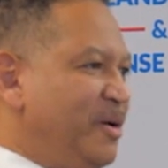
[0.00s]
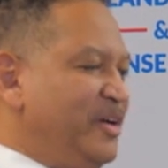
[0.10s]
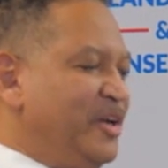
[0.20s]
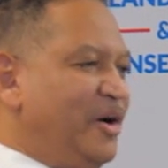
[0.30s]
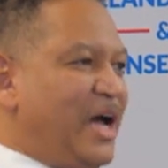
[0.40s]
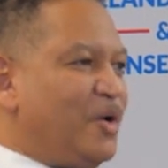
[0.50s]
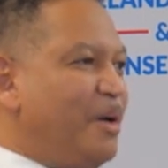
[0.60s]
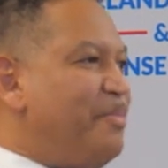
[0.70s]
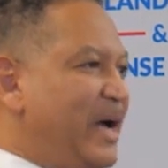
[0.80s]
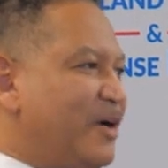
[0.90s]
how do I
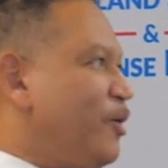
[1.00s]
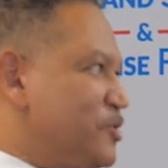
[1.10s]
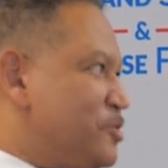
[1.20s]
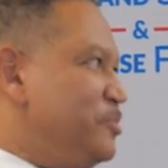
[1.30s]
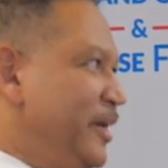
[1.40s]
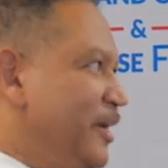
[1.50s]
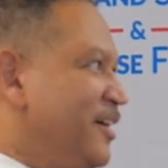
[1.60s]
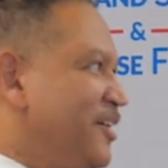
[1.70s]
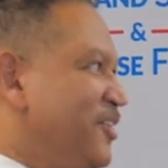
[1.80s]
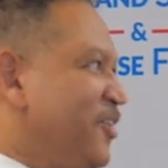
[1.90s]
backhaul some data,
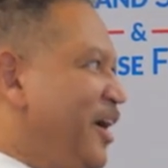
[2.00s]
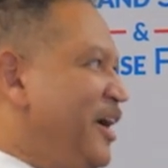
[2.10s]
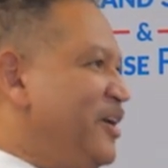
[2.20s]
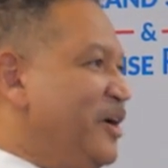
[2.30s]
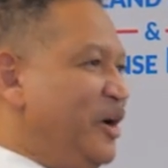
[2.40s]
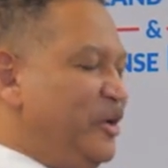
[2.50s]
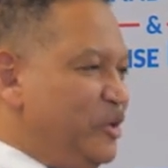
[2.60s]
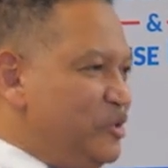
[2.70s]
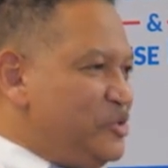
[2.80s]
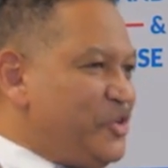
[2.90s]
right,
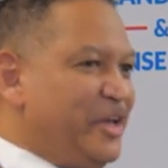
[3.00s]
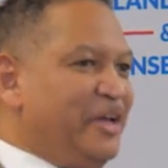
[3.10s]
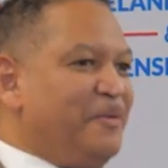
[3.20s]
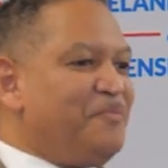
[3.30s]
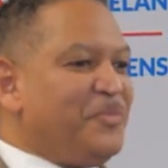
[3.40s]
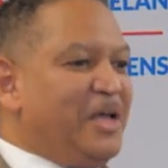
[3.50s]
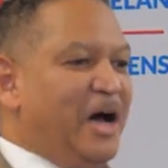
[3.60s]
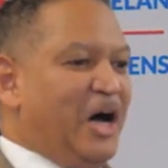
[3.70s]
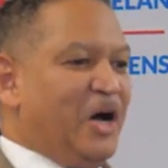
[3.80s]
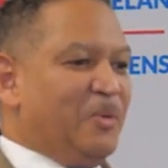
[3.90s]
using
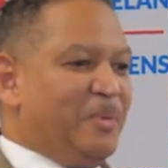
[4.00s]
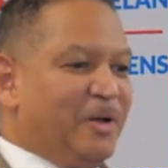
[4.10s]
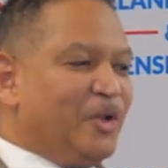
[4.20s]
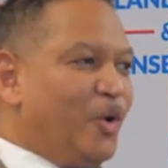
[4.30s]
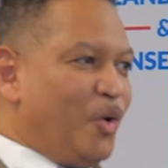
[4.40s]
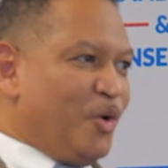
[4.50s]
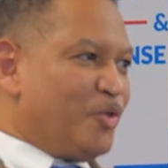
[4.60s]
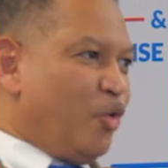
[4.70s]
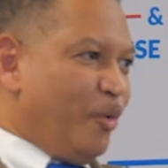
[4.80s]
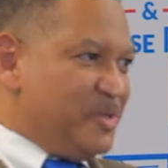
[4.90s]
low
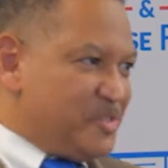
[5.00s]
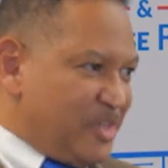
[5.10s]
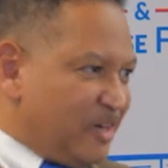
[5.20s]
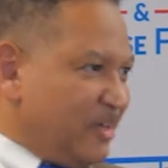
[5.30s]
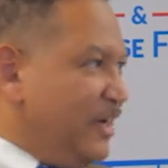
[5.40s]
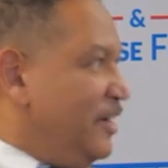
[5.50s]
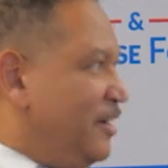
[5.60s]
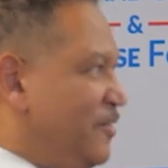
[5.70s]
Earth orbit satellite.